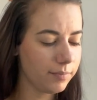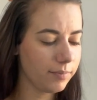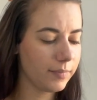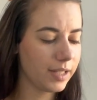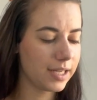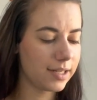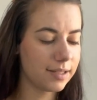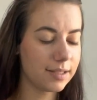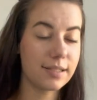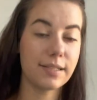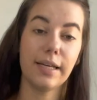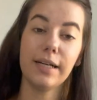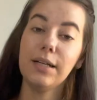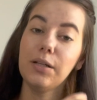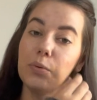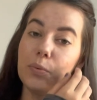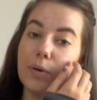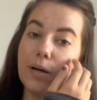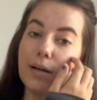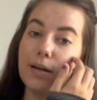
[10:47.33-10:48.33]
The
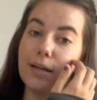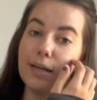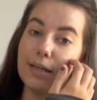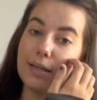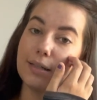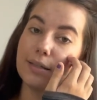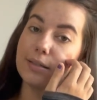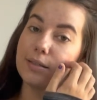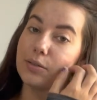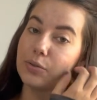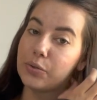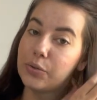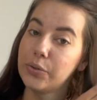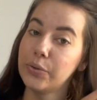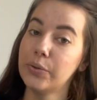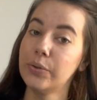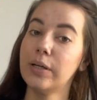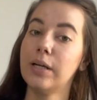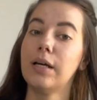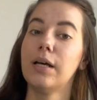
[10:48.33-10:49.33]
second one is
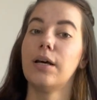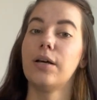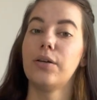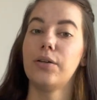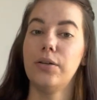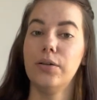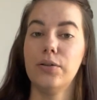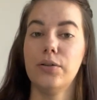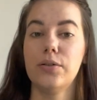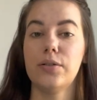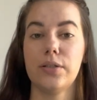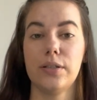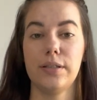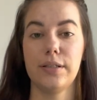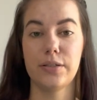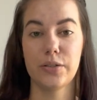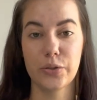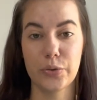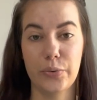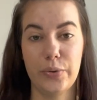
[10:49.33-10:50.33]
to use
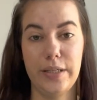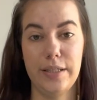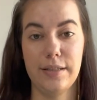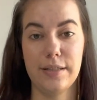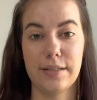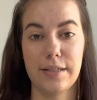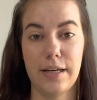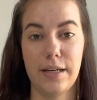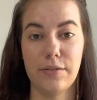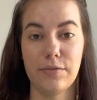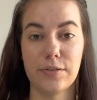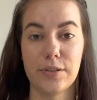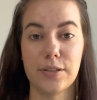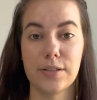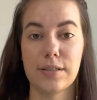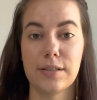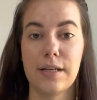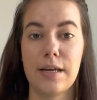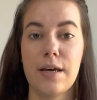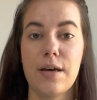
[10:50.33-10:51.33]
screensavers.